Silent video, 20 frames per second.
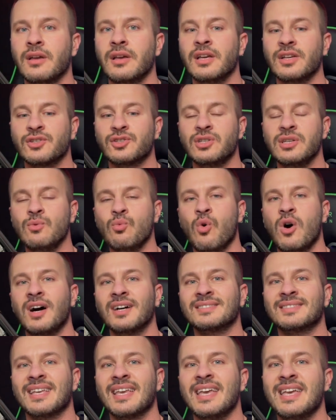She
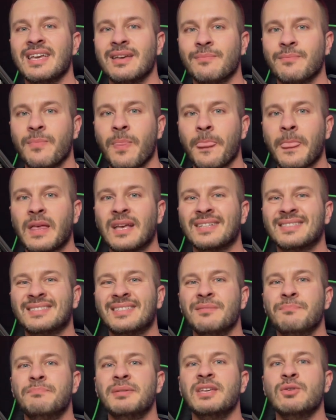wants him
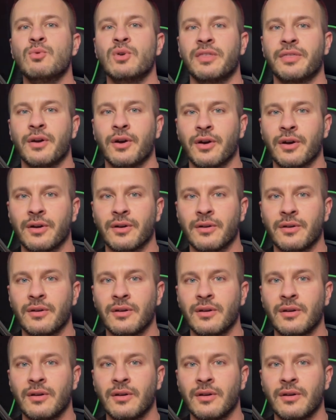to be with her.